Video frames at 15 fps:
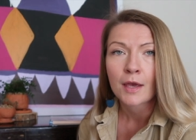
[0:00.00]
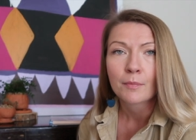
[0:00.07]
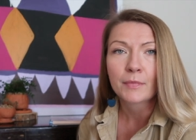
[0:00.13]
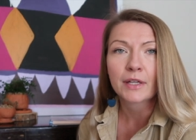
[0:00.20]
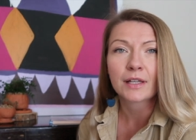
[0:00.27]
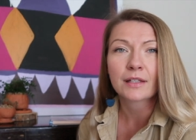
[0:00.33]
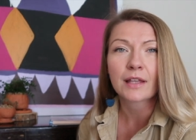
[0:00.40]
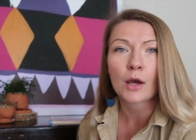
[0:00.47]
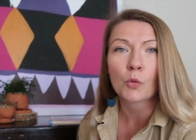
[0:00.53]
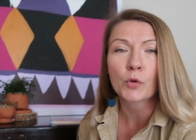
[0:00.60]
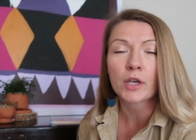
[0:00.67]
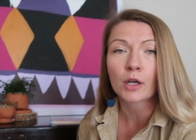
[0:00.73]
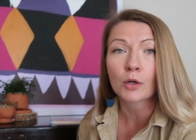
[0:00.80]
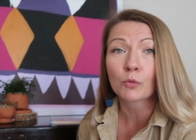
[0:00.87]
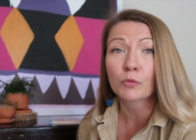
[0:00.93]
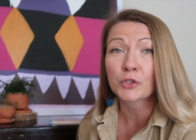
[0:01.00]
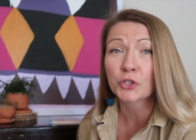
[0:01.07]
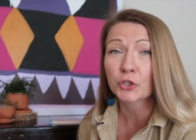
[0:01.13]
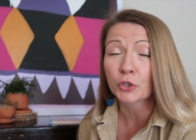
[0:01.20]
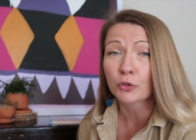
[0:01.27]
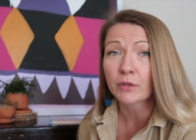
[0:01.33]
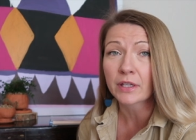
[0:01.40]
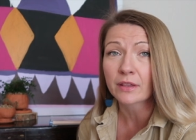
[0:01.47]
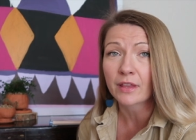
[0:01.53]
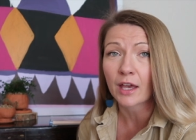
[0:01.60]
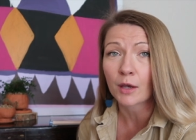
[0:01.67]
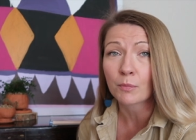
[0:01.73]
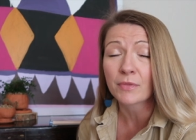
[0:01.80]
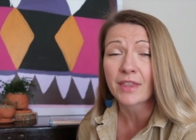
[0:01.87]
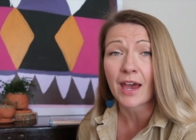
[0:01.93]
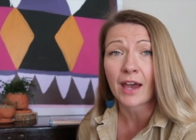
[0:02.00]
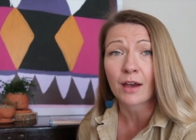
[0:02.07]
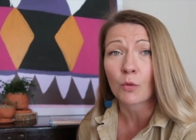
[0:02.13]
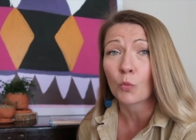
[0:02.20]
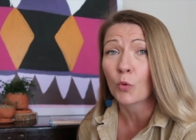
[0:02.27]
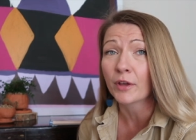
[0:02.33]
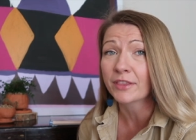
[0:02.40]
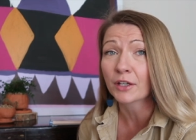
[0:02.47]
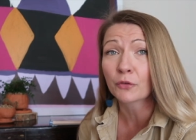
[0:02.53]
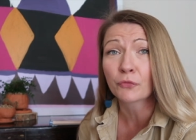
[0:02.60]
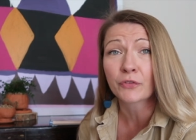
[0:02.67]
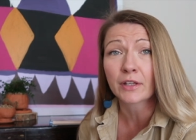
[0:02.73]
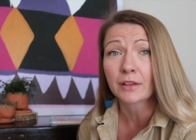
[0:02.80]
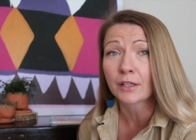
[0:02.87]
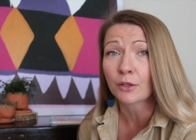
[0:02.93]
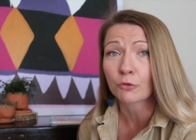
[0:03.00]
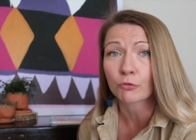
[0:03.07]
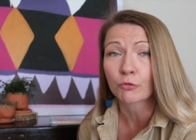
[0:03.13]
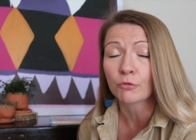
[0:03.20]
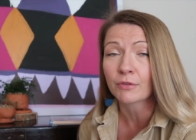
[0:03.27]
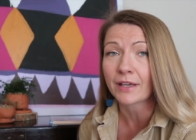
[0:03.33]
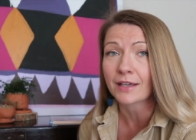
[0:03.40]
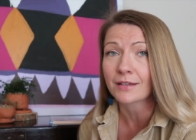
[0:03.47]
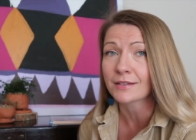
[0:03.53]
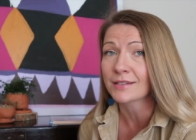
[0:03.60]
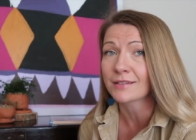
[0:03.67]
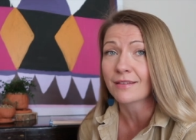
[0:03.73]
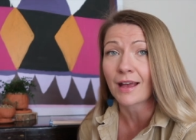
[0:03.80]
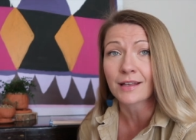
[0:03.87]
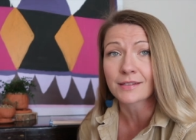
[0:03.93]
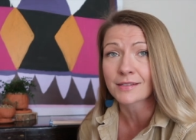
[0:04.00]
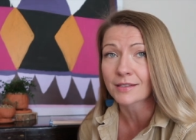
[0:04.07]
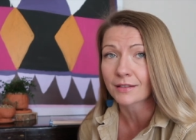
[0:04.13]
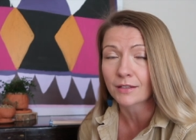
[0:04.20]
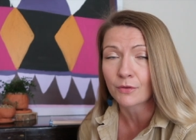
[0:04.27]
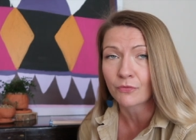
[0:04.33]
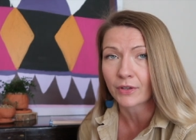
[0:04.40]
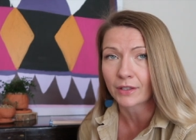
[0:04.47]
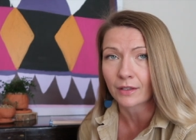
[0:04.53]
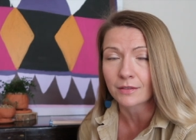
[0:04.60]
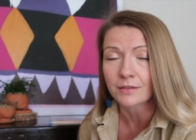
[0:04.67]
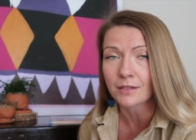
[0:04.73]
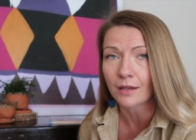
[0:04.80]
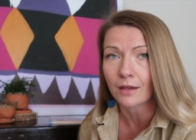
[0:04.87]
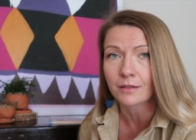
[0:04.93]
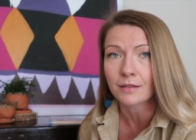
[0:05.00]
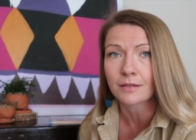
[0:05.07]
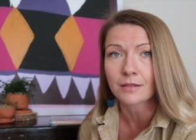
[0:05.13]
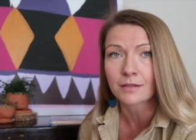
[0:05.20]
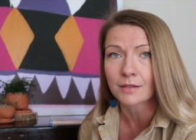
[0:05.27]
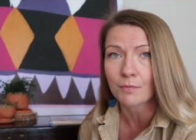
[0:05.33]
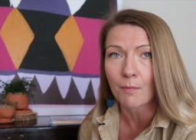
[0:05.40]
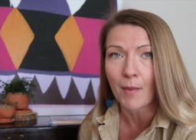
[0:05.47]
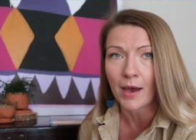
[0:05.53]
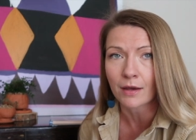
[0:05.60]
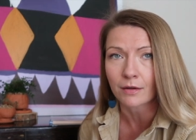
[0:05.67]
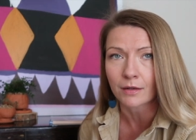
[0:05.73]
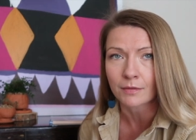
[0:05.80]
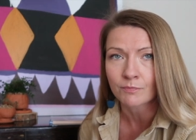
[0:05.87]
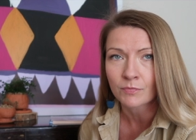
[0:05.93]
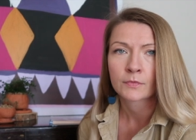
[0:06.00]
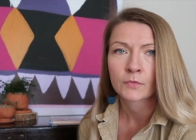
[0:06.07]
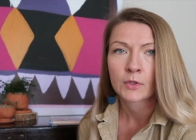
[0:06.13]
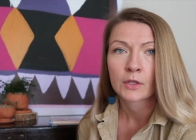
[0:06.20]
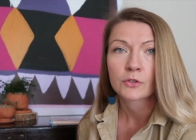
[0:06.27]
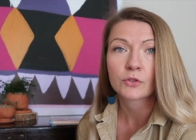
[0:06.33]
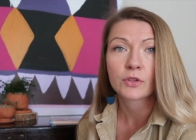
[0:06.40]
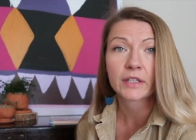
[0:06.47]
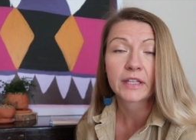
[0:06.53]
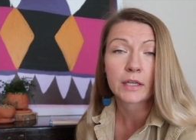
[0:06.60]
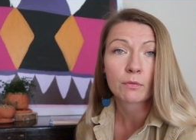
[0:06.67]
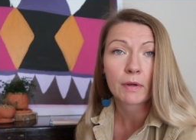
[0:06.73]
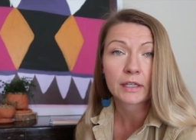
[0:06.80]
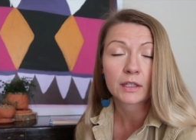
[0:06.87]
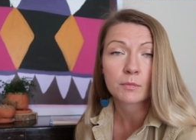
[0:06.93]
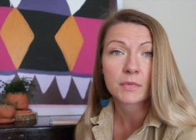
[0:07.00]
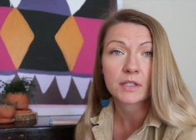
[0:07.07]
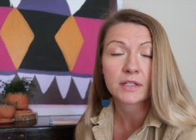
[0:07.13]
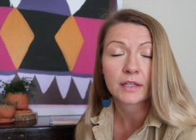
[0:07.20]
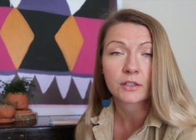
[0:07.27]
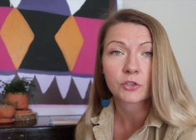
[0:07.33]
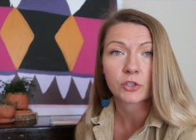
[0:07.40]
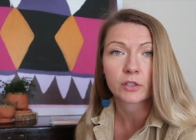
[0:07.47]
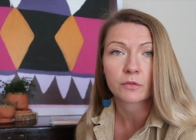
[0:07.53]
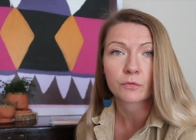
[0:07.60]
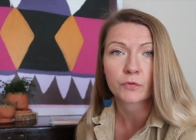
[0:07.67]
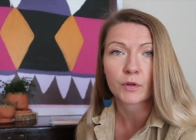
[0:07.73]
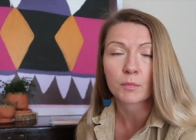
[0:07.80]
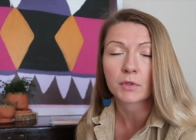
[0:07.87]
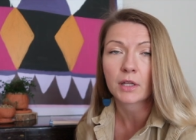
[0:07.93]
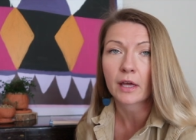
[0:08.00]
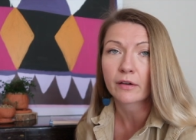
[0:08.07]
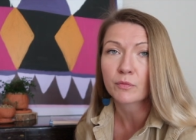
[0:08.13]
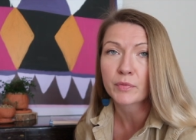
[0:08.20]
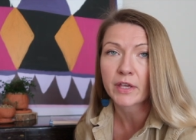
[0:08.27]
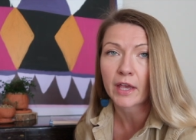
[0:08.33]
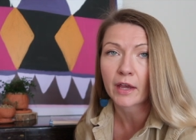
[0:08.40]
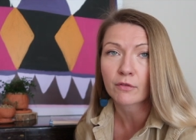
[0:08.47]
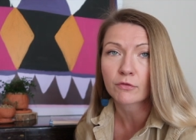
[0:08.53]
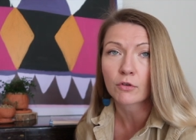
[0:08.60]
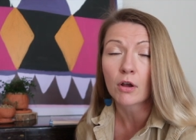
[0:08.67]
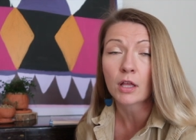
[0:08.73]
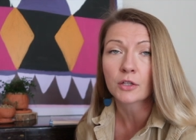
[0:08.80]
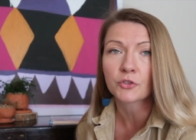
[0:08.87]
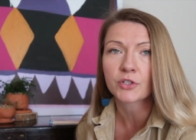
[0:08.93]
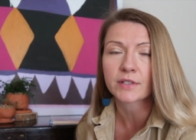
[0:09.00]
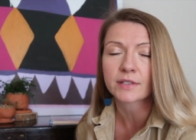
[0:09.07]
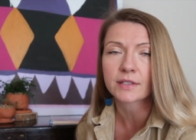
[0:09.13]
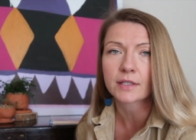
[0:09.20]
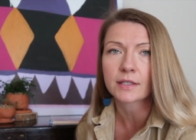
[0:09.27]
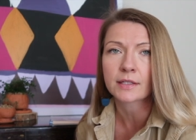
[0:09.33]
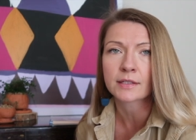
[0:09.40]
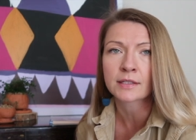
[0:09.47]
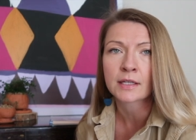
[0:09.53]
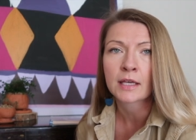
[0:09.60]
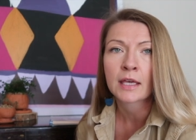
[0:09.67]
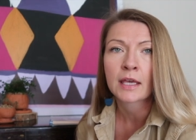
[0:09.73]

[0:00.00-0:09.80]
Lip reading: meaning that we are reassuring them that what they're feeling through is not significant and it doesn't matter. So the key recommendation from a lot of behaviorologists is